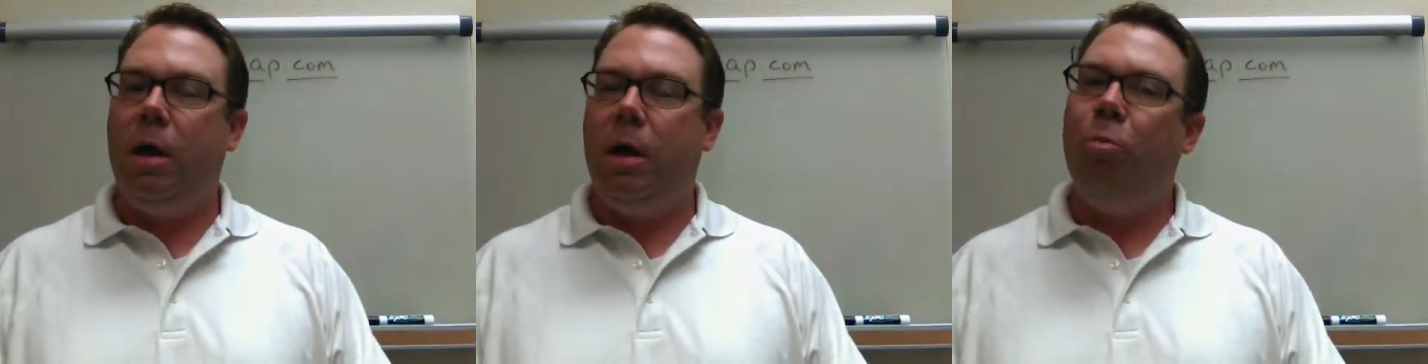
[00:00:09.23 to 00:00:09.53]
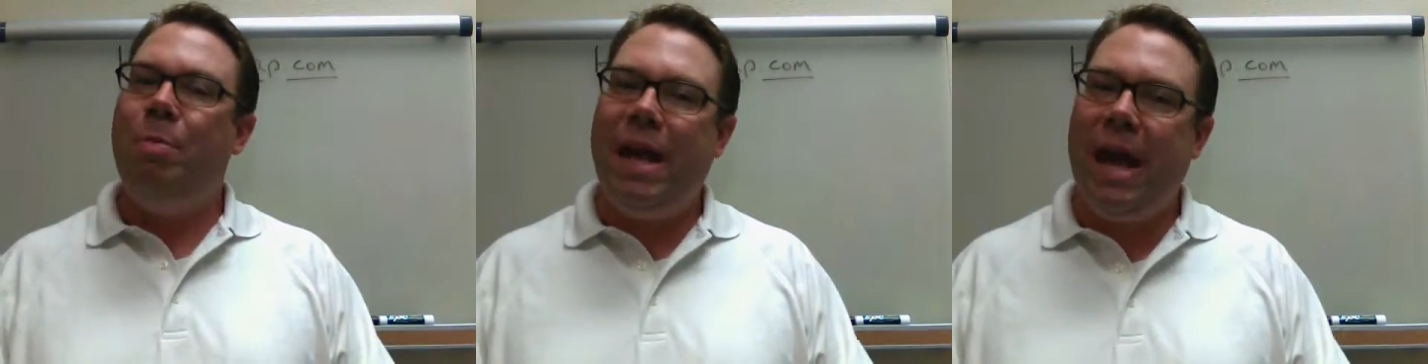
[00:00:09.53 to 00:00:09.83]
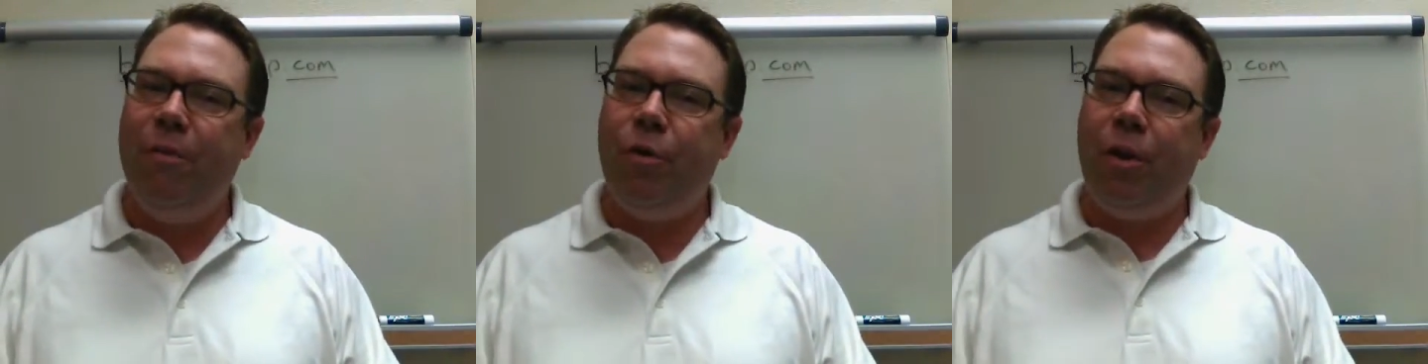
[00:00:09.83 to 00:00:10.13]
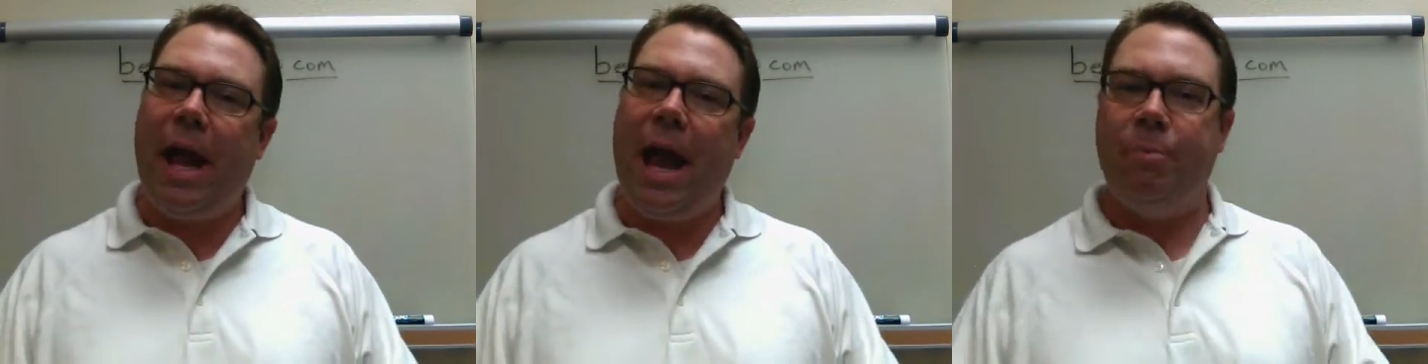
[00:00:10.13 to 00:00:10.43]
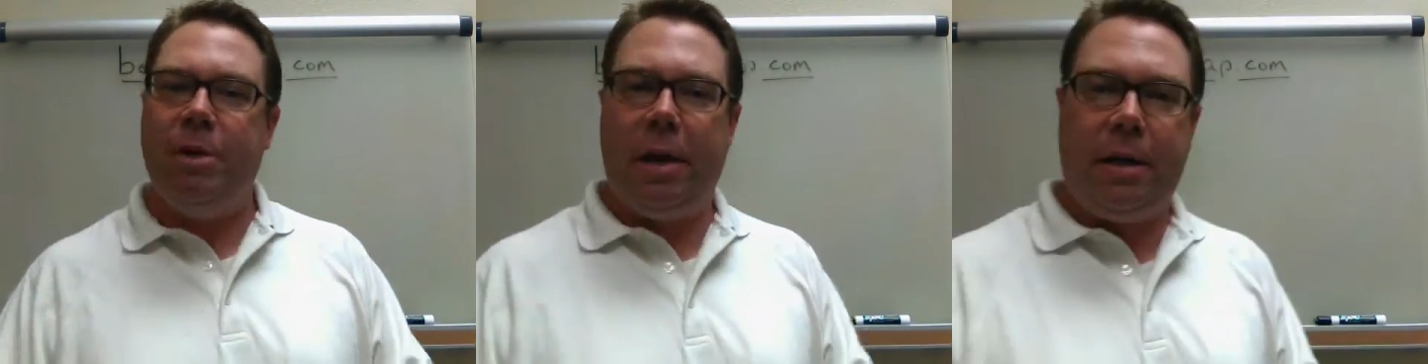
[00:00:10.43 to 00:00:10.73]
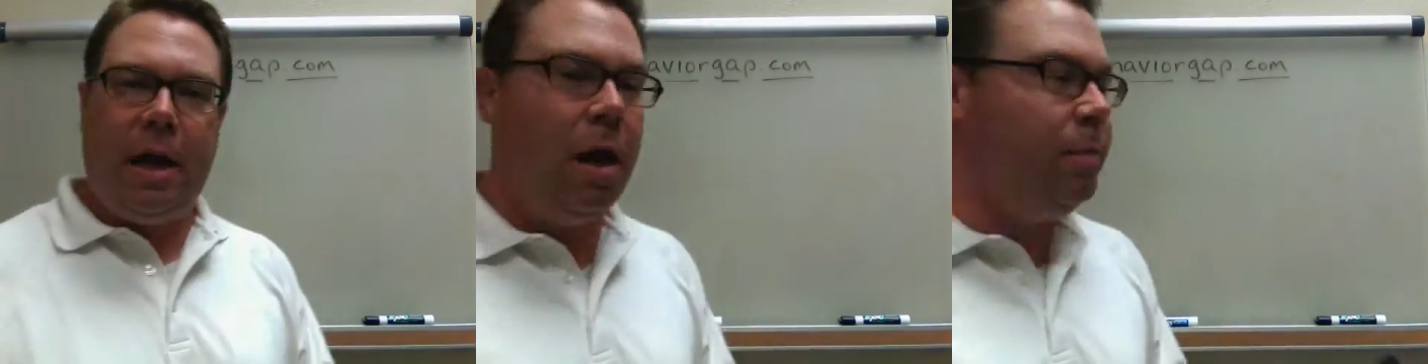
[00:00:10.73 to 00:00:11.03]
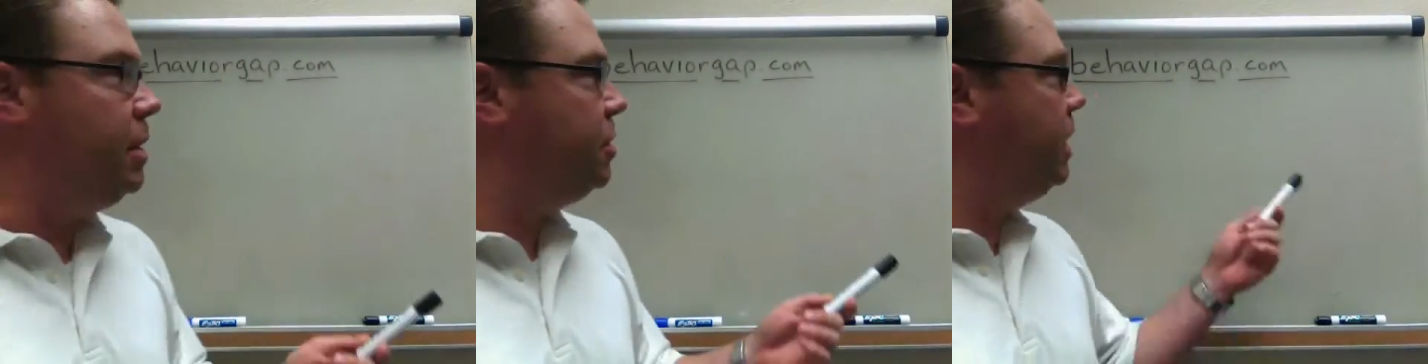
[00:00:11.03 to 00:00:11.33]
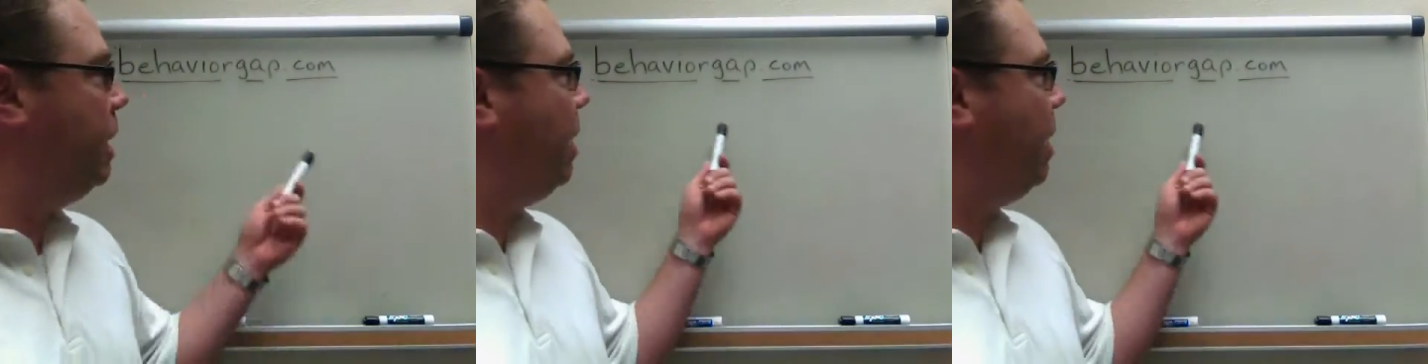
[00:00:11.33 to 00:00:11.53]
called behaviorgap.com. You see